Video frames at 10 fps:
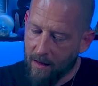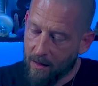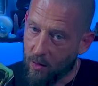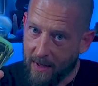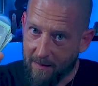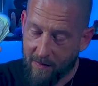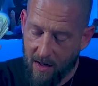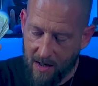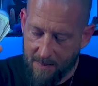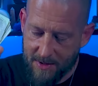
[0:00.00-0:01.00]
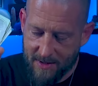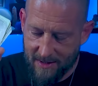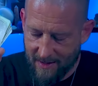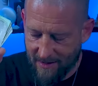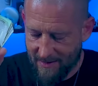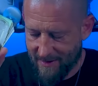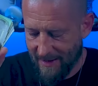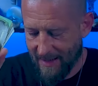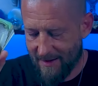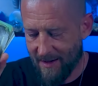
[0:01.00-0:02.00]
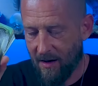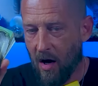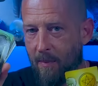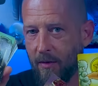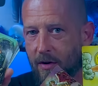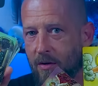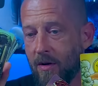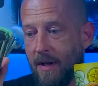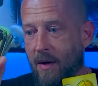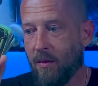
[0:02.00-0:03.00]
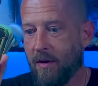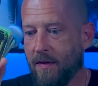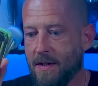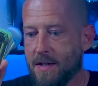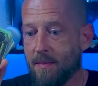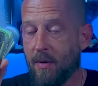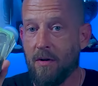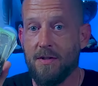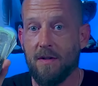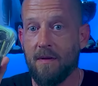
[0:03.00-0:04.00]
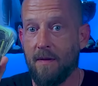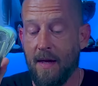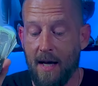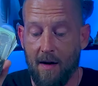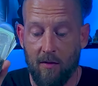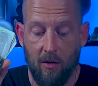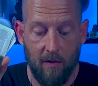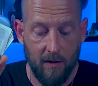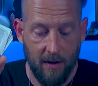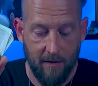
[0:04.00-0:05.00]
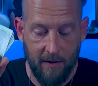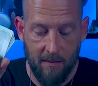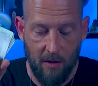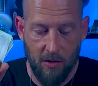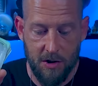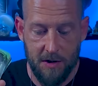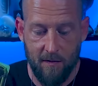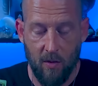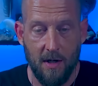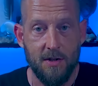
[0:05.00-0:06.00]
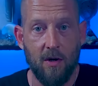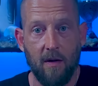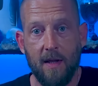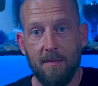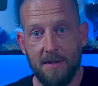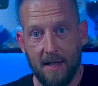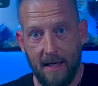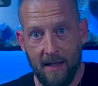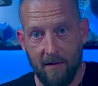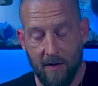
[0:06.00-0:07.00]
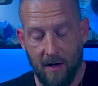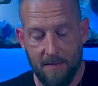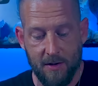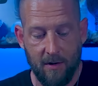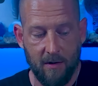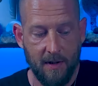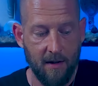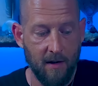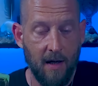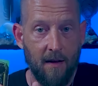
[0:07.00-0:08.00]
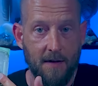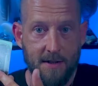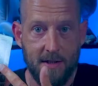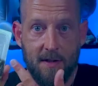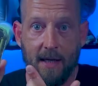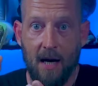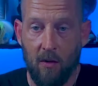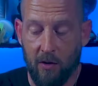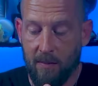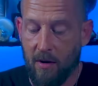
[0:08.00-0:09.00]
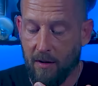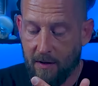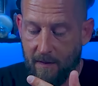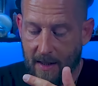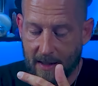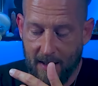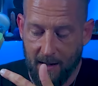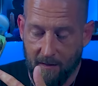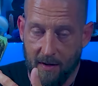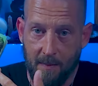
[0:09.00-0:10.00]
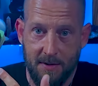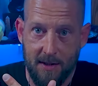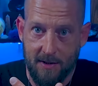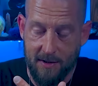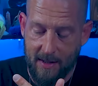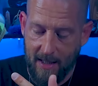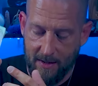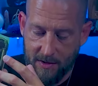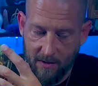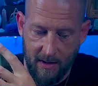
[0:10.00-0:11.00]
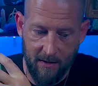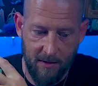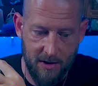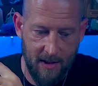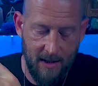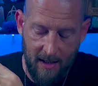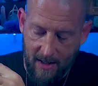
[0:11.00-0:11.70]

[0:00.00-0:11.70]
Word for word: Queen of Cups. To get an opportunity with this person that they have all the love and emotions for. I saw them as King of Cups earlier. This is the counterpart to that King of Cups. This is Cancer energy.